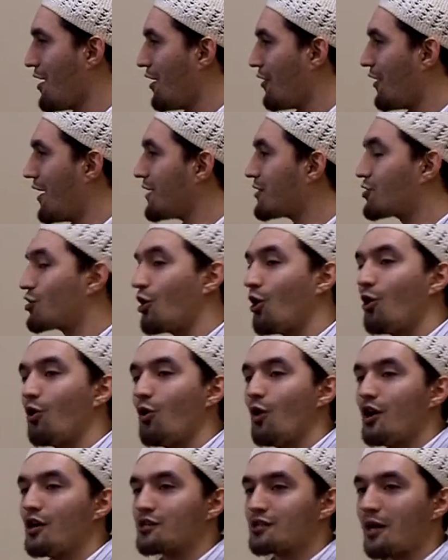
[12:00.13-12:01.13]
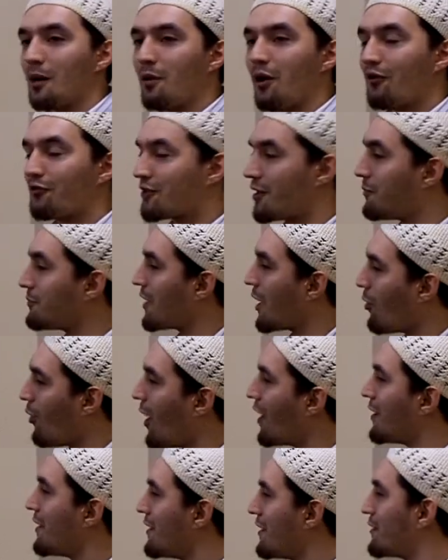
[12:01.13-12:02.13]
Right? So some of them they
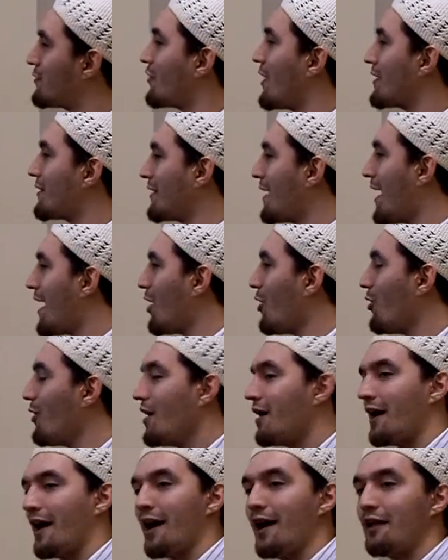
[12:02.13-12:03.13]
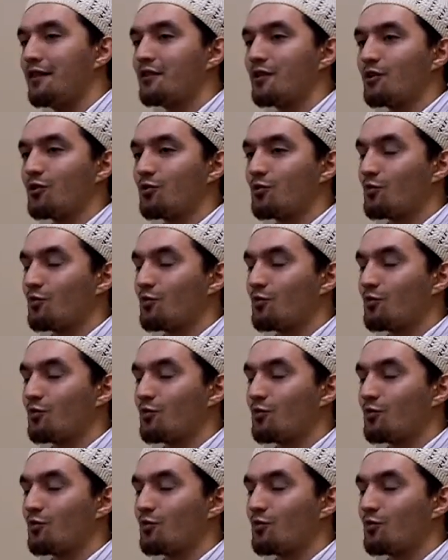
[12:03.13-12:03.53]
wanted it right now, and